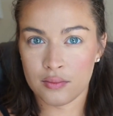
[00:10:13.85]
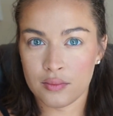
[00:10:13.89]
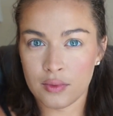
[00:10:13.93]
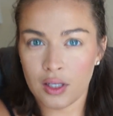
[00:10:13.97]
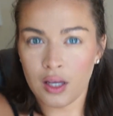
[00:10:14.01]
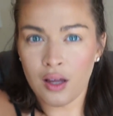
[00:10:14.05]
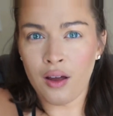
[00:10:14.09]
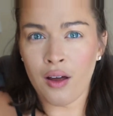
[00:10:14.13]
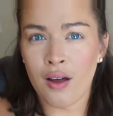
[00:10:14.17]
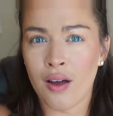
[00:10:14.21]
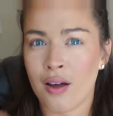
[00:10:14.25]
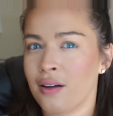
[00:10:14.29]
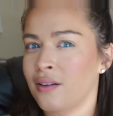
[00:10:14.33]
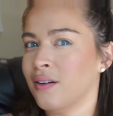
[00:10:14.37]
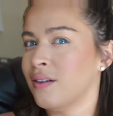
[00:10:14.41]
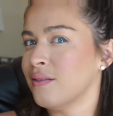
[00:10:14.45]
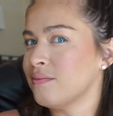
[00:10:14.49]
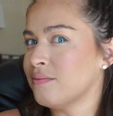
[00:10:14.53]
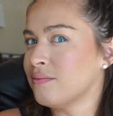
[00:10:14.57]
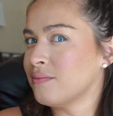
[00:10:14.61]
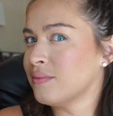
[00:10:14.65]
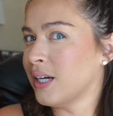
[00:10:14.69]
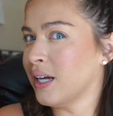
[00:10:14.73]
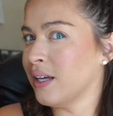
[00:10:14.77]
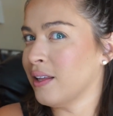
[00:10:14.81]
Ah,
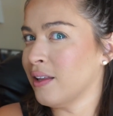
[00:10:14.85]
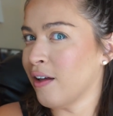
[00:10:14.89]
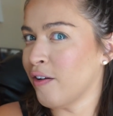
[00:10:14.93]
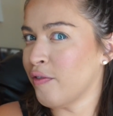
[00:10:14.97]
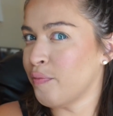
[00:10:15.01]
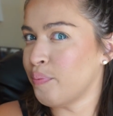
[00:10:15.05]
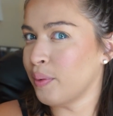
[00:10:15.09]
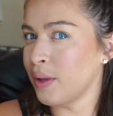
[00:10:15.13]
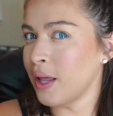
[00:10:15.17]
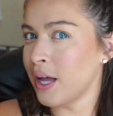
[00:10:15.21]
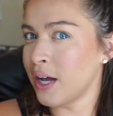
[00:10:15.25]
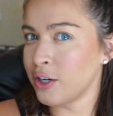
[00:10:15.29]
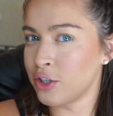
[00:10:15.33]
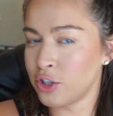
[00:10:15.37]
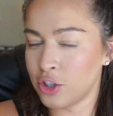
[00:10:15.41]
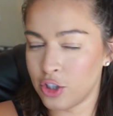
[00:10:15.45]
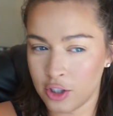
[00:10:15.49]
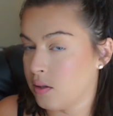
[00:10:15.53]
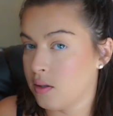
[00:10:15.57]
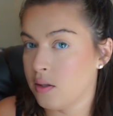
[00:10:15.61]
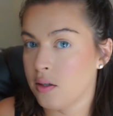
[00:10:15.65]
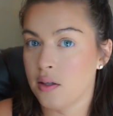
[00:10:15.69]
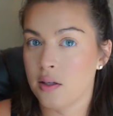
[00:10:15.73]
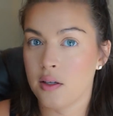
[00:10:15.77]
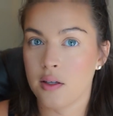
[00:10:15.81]
I love blush.
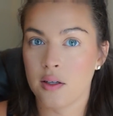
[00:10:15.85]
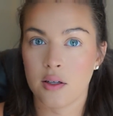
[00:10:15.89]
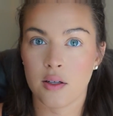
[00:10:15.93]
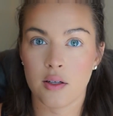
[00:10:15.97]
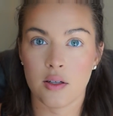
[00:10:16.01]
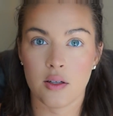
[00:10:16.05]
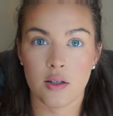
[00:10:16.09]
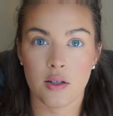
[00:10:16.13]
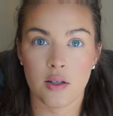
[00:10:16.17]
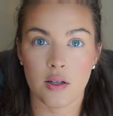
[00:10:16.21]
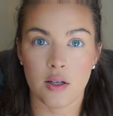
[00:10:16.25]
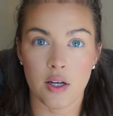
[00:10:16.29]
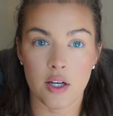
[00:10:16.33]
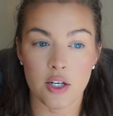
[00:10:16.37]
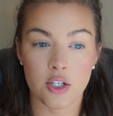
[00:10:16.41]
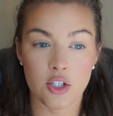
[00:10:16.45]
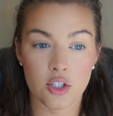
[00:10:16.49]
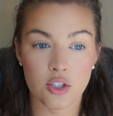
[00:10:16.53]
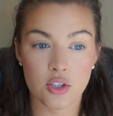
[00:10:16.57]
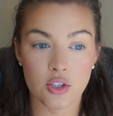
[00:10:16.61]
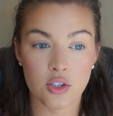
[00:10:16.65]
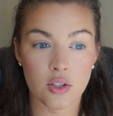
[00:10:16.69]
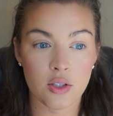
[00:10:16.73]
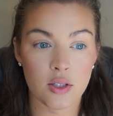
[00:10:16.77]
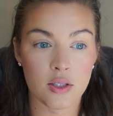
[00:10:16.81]
It
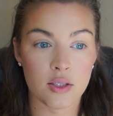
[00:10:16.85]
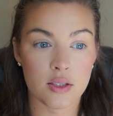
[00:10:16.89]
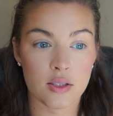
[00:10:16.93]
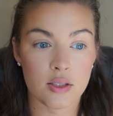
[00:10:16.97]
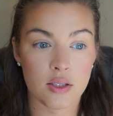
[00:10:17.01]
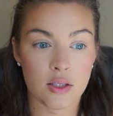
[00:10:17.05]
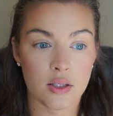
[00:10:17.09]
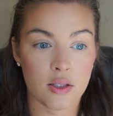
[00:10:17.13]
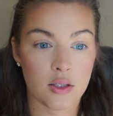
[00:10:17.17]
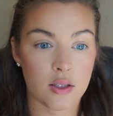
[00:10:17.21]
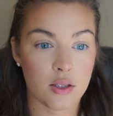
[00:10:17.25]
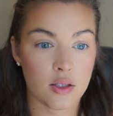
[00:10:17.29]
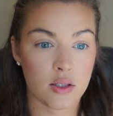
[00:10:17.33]
just looks,